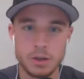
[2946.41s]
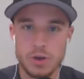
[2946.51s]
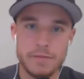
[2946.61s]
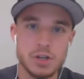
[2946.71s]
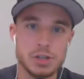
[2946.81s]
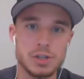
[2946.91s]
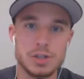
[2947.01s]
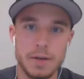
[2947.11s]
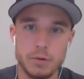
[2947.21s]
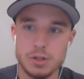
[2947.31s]
They draft
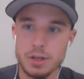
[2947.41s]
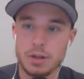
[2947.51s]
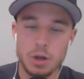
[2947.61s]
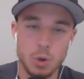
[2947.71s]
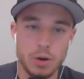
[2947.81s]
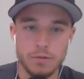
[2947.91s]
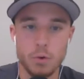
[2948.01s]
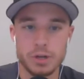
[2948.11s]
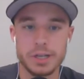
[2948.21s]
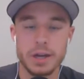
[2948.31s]
Justin Jefferson, who had
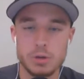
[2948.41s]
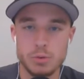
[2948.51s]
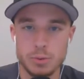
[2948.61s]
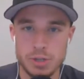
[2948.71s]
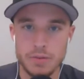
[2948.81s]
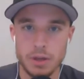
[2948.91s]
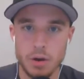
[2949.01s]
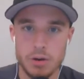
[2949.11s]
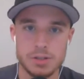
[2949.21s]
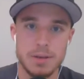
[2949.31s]
1,400
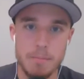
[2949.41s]
receiving yards,